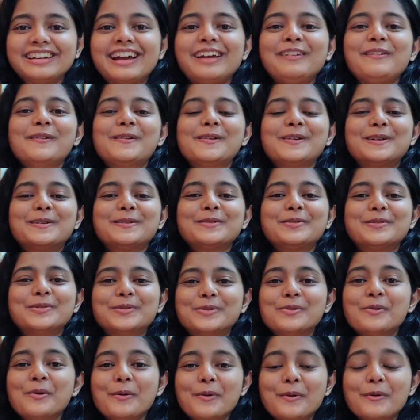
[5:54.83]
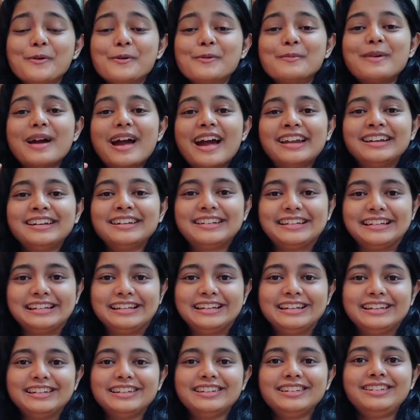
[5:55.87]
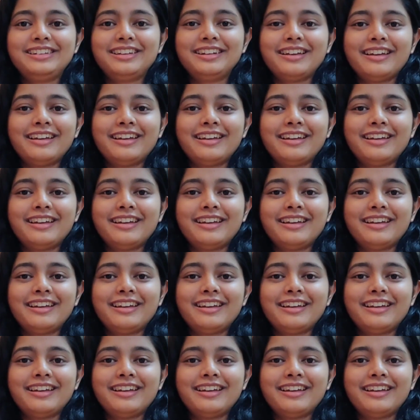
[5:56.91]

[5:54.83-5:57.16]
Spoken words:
I want to go home and read it